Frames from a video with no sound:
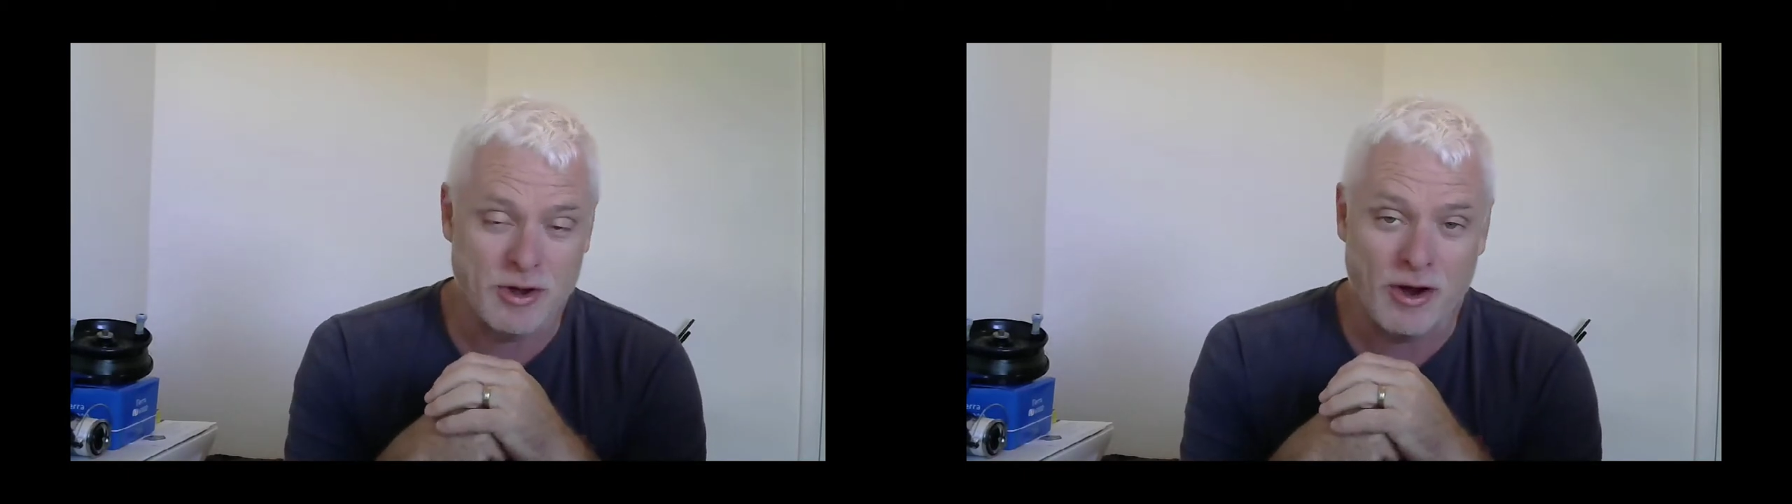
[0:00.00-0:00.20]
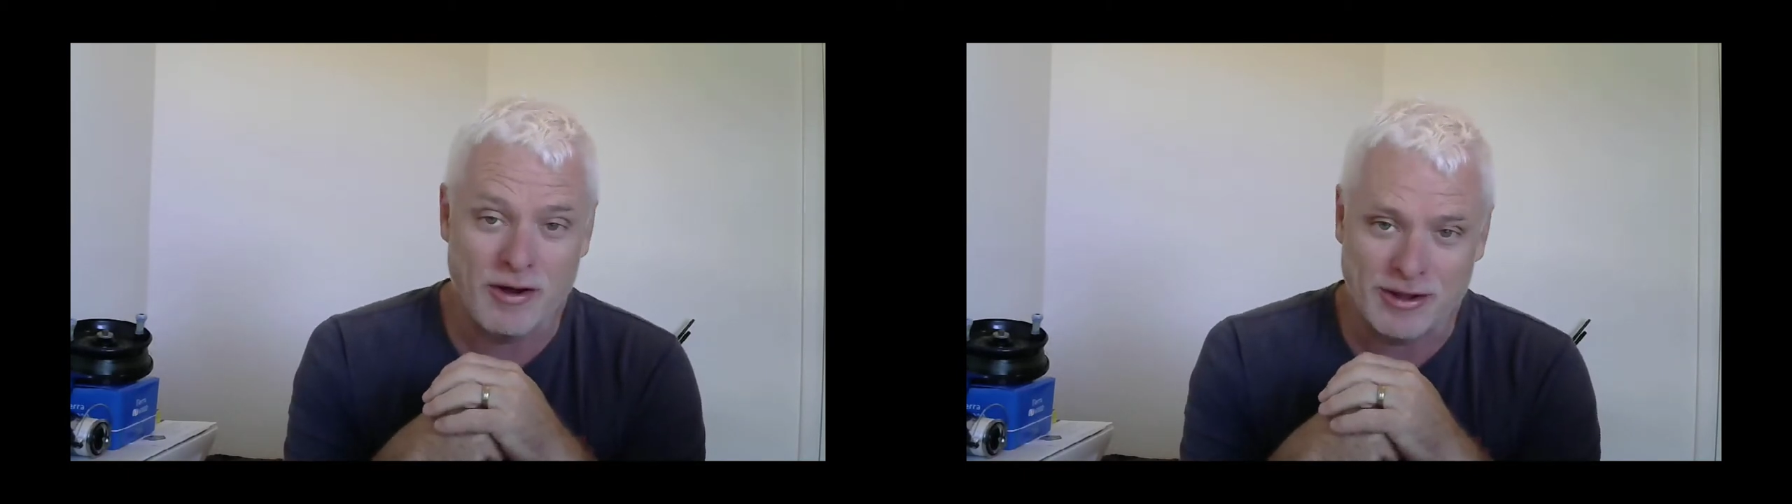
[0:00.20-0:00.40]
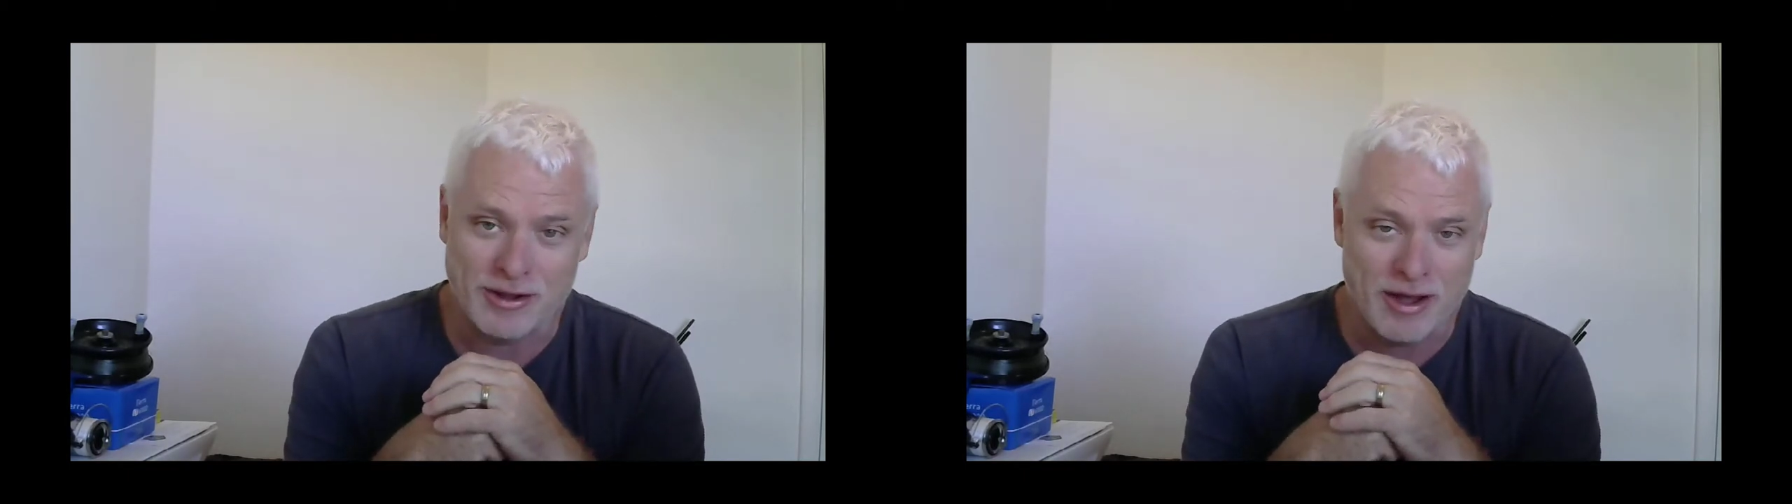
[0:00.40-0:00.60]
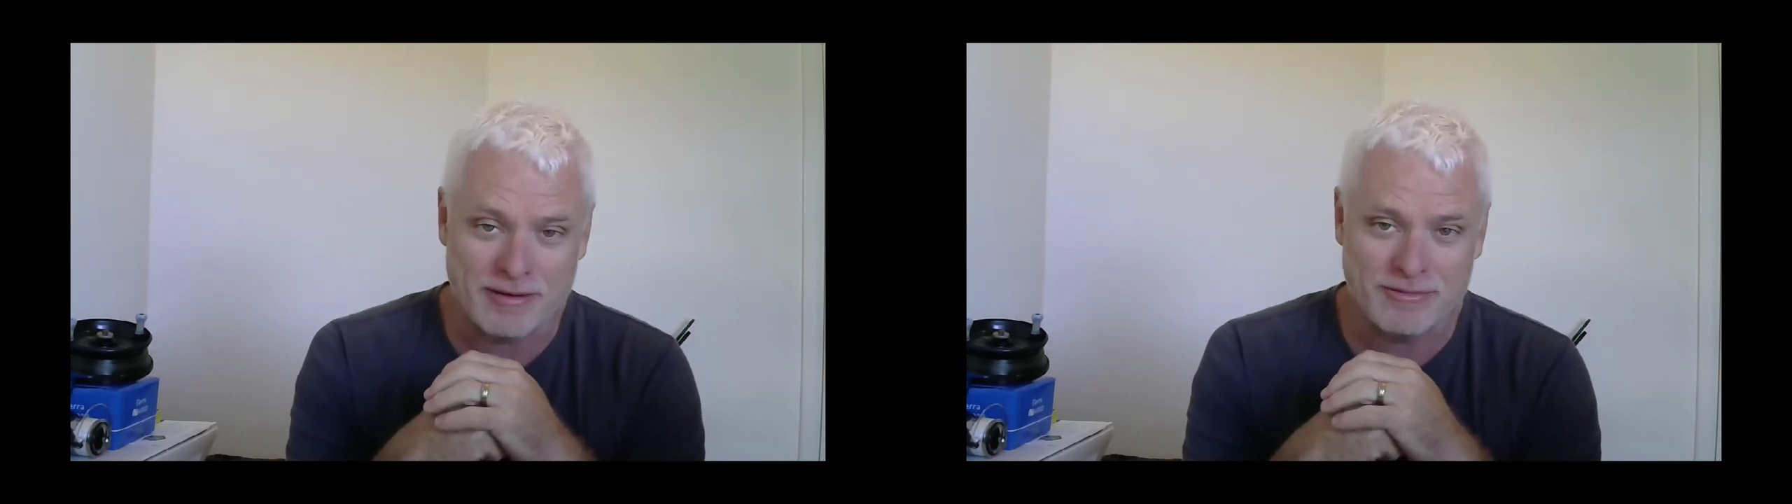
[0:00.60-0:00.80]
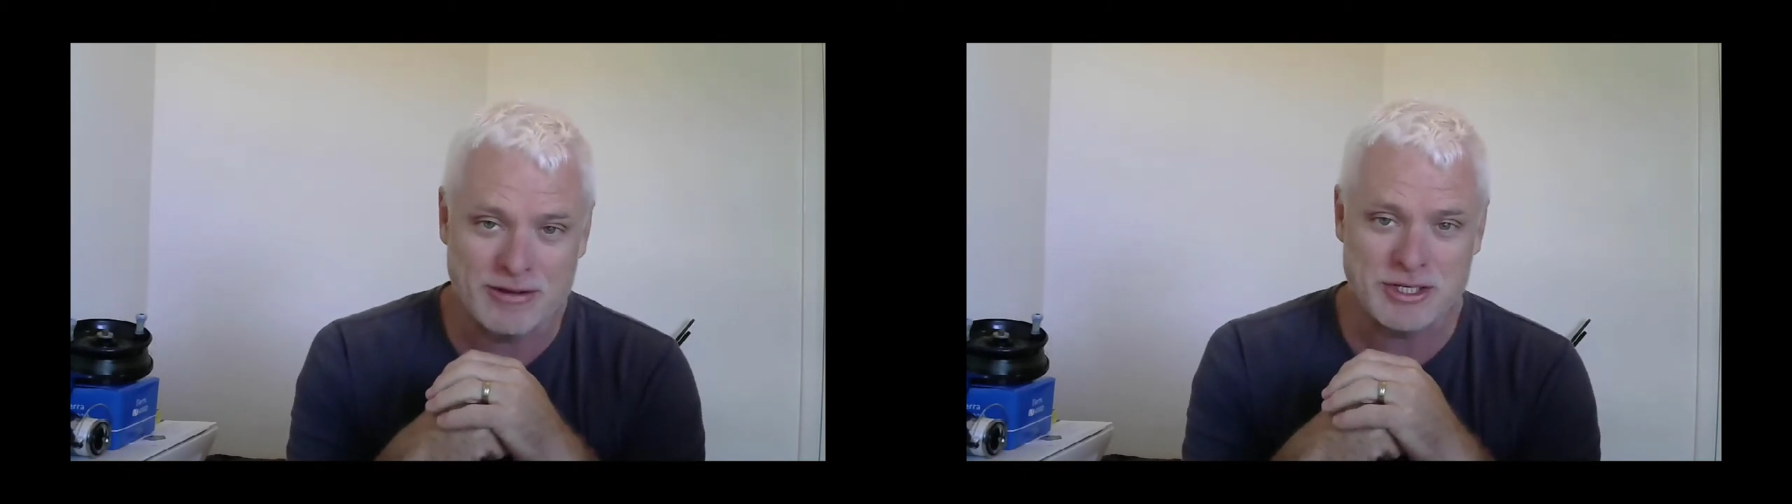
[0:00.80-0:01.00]
Kayak for
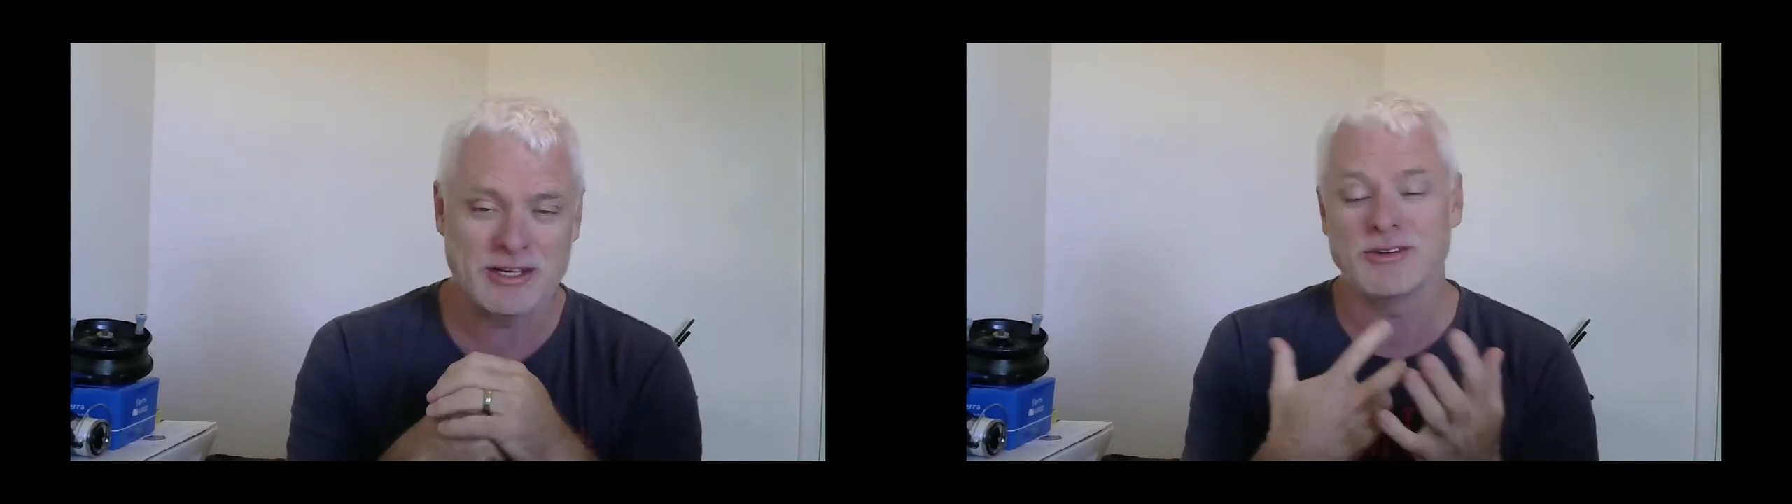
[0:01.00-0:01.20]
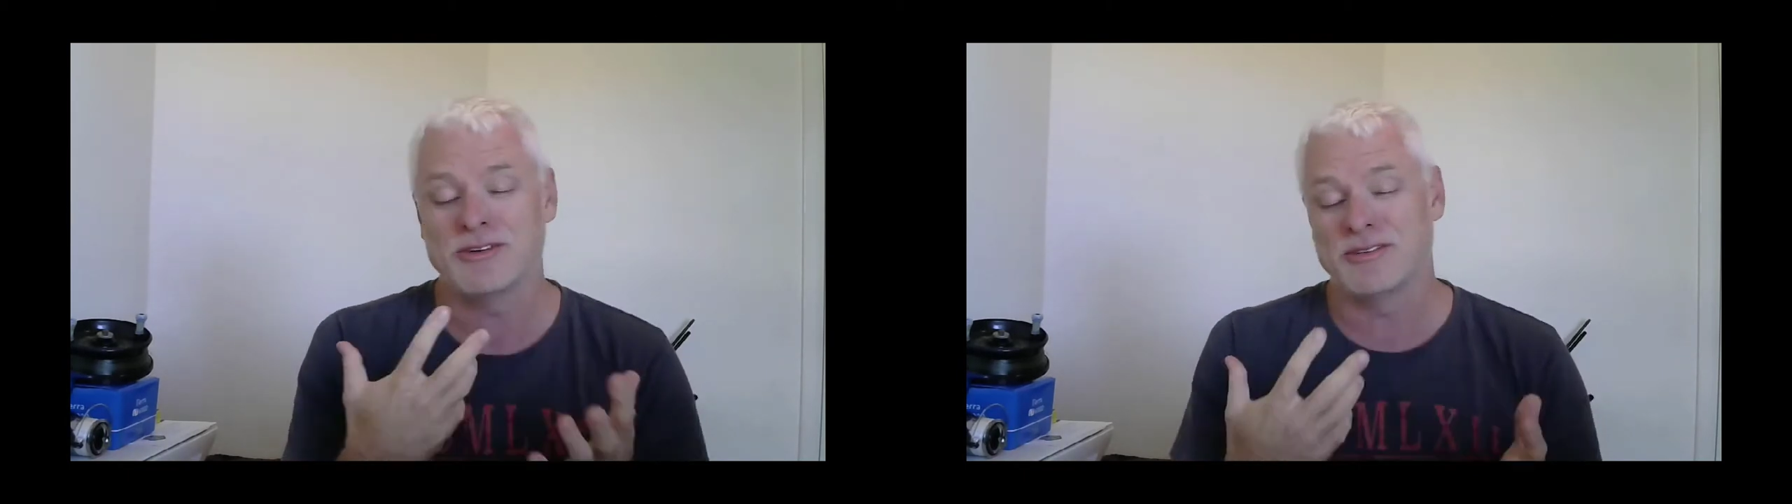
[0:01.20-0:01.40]
kayak fishing.